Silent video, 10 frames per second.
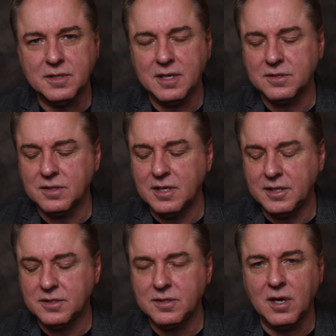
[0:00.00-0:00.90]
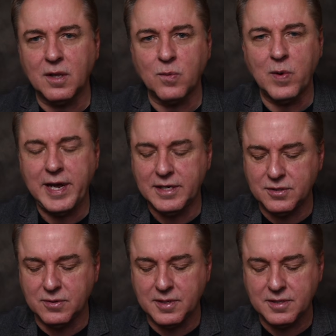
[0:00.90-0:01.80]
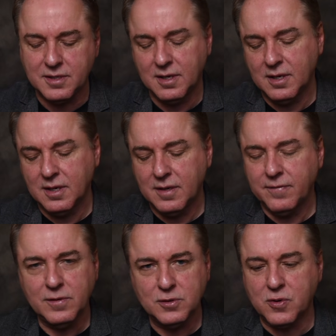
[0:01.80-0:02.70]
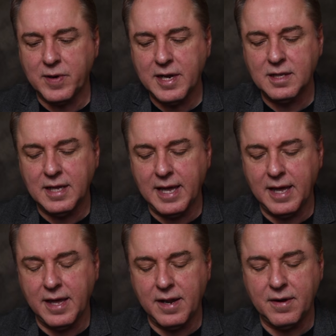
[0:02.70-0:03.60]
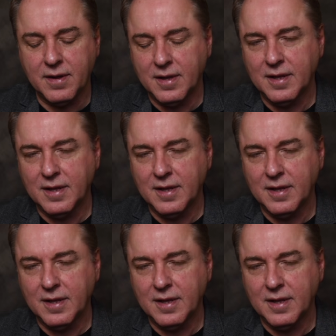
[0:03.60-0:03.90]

It has a nice solid weight to it. Feels great in the hand.